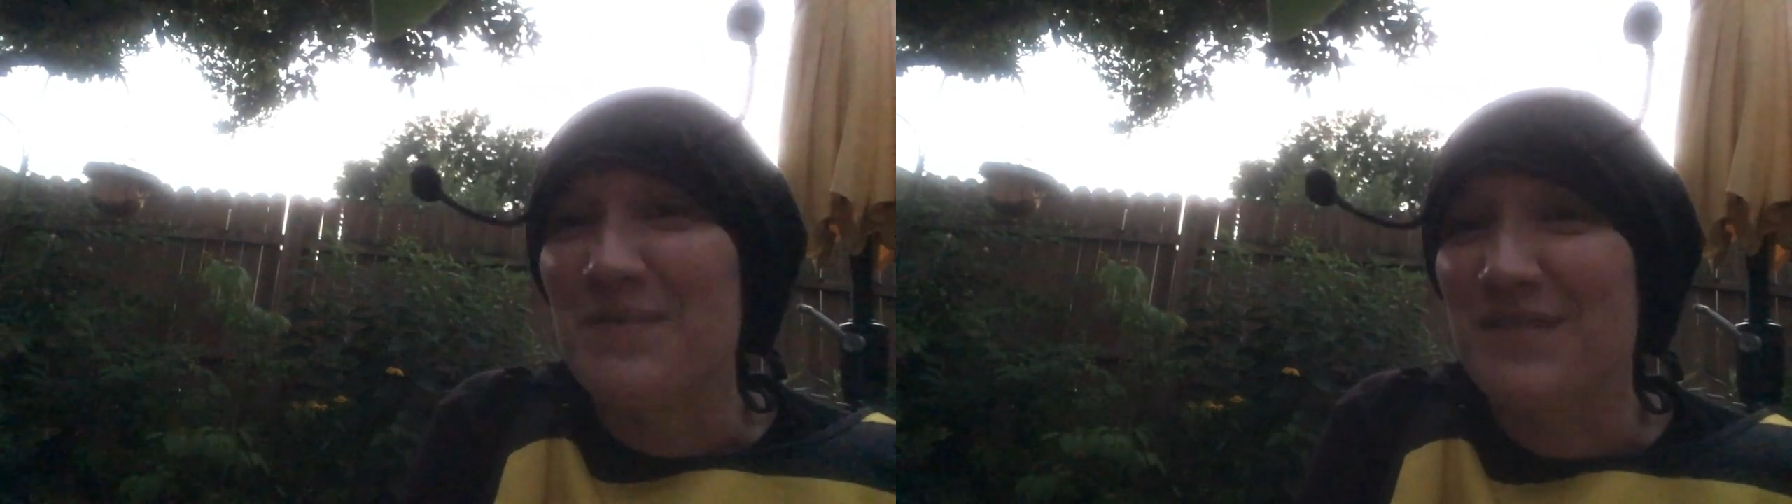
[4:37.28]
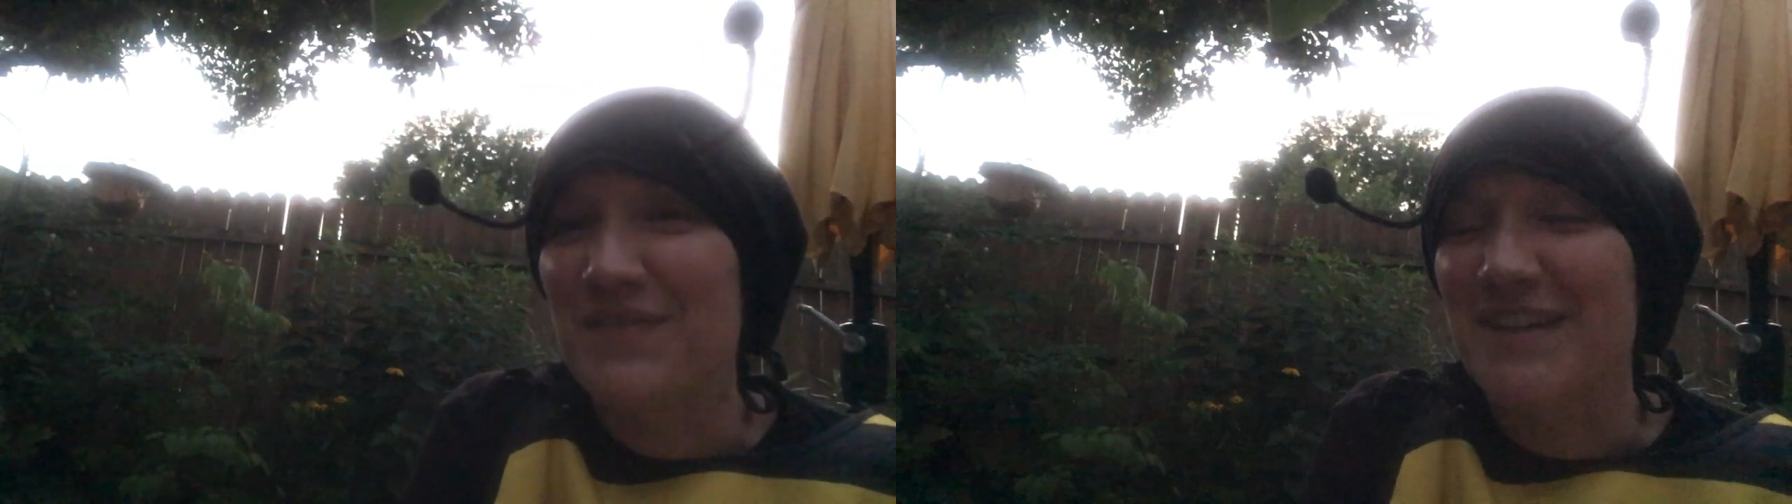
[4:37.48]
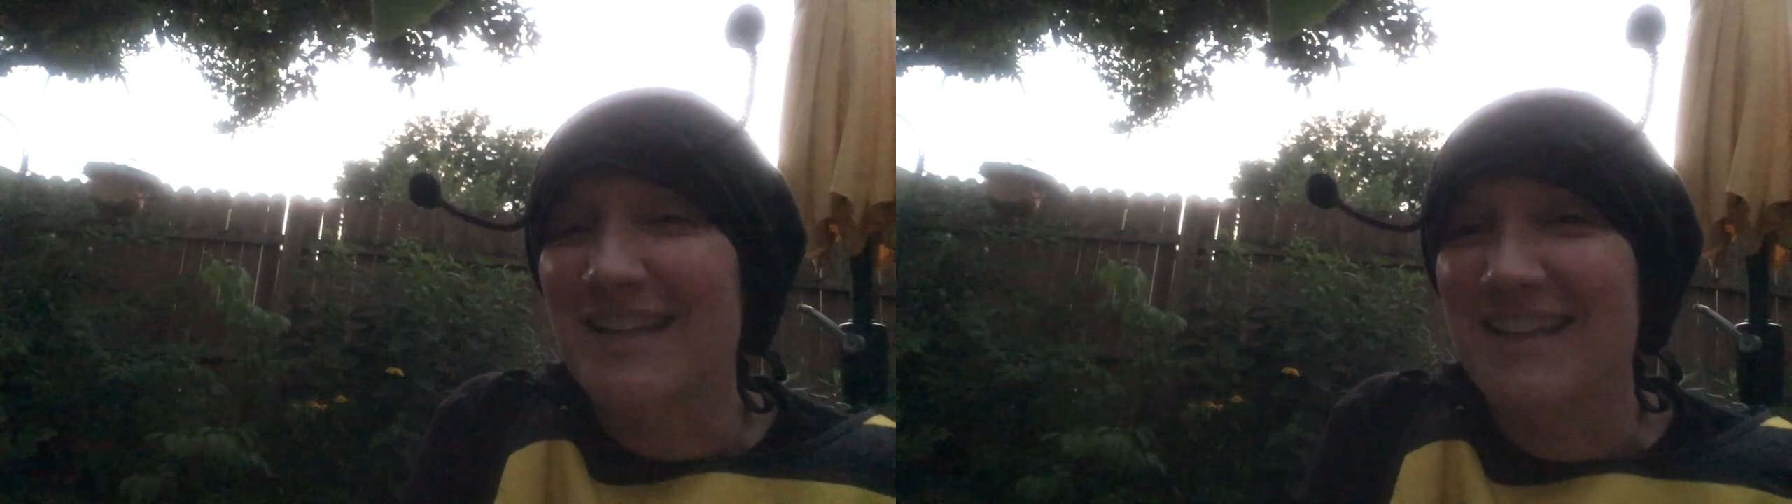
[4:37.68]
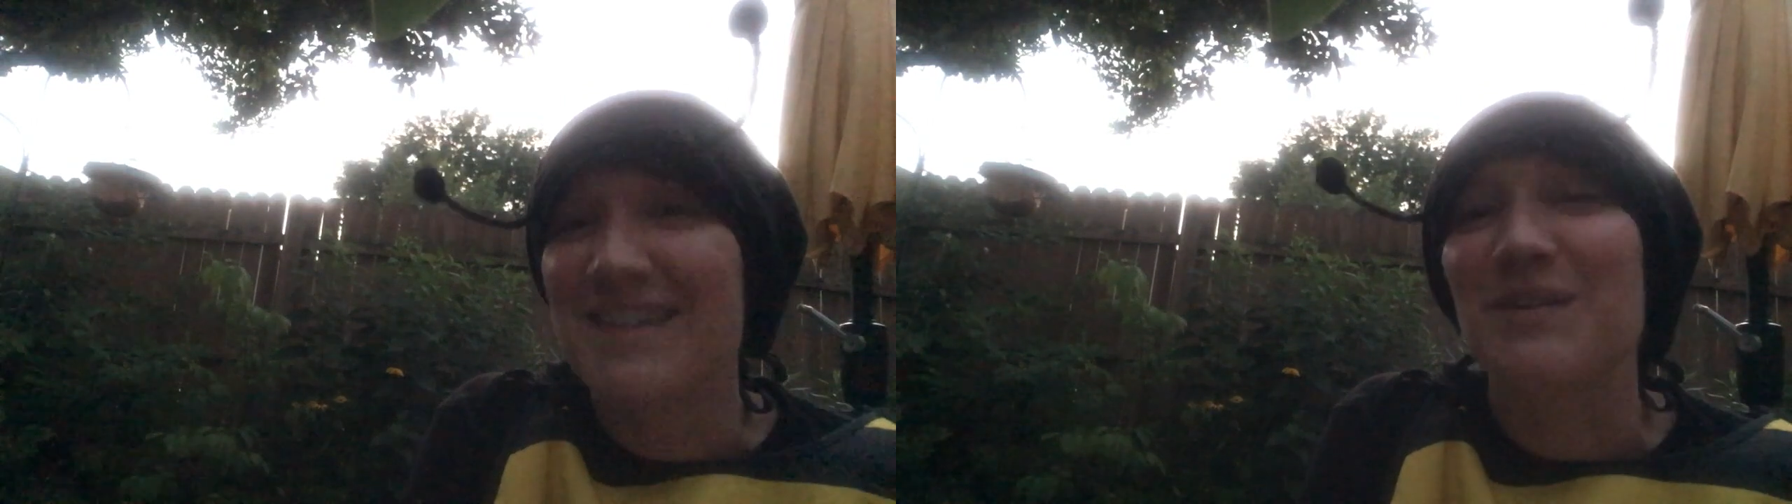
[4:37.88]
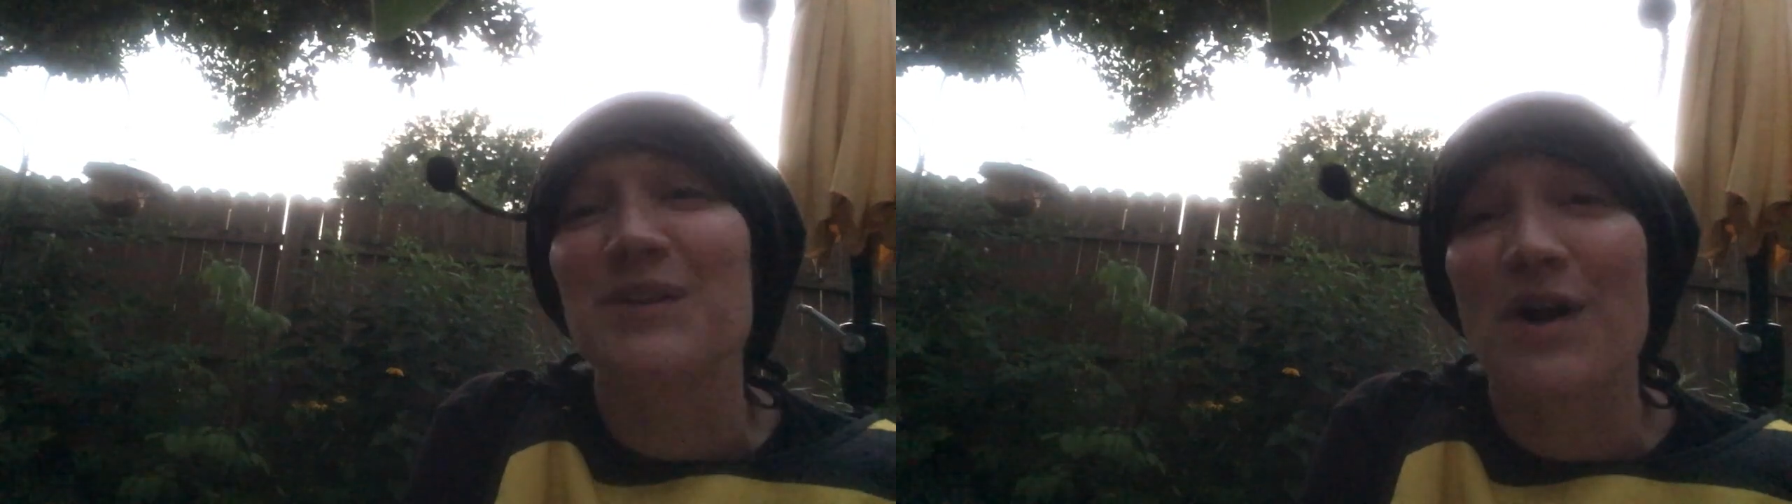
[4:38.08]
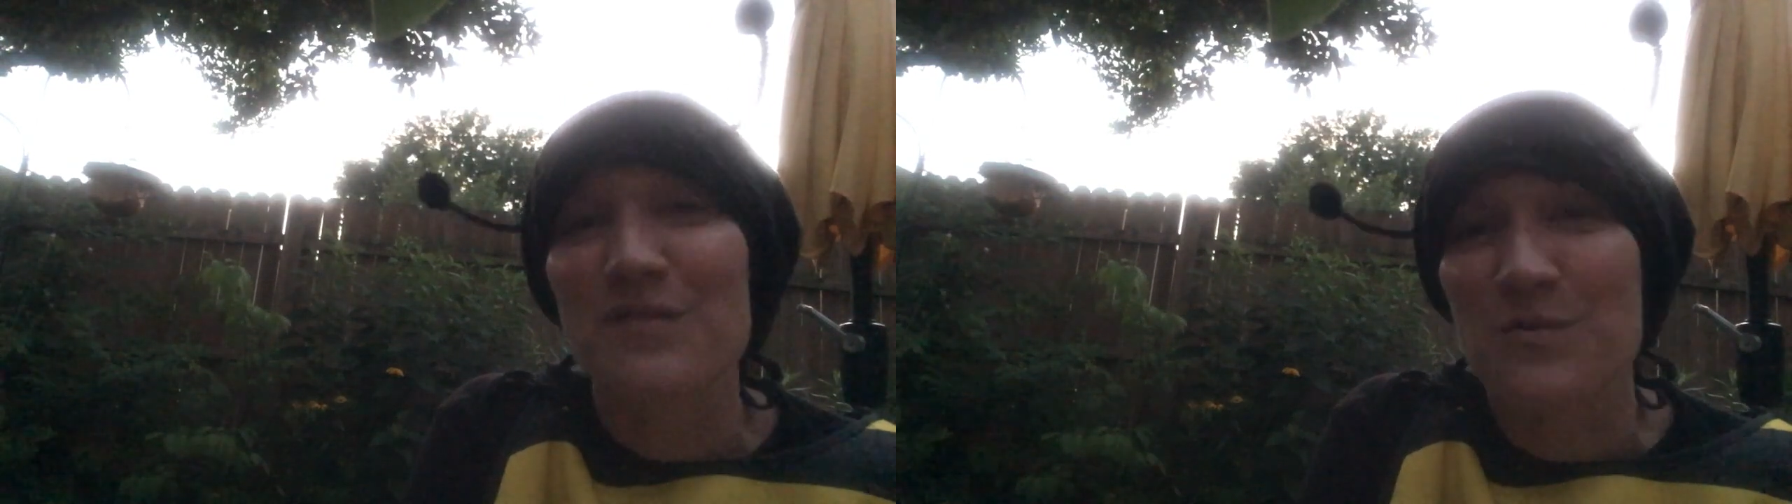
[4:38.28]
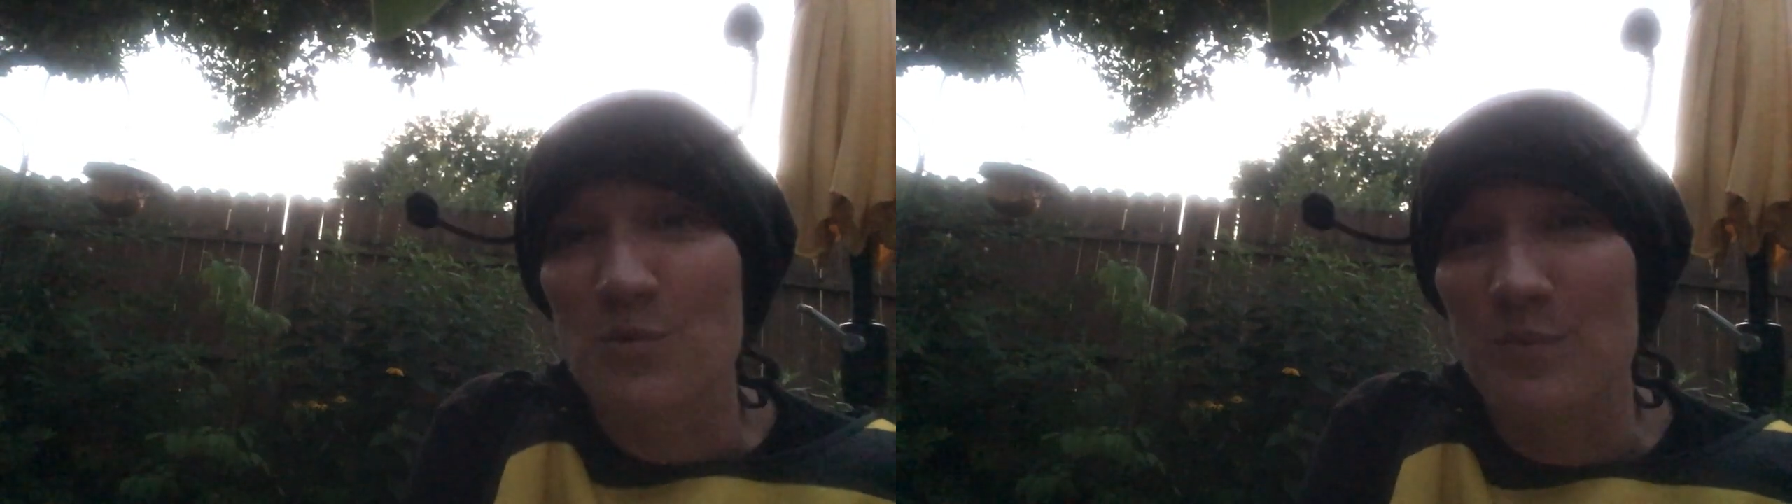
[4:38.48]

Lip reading: be feeding, their larvae will